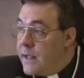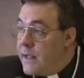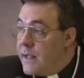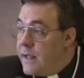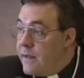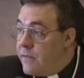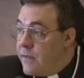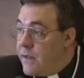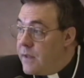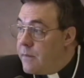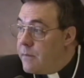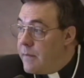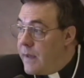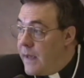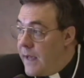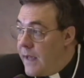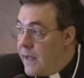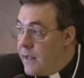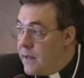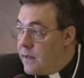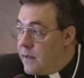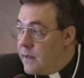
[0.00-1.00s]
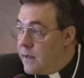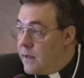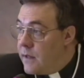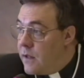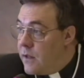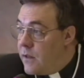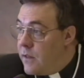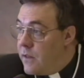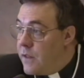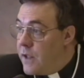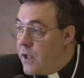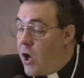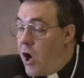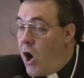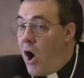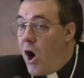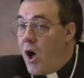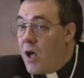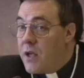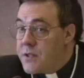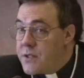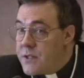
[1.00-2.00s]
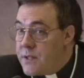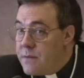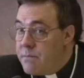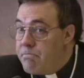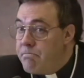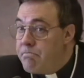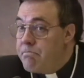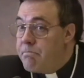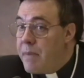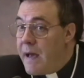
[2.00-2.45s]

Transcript: giving man the awesome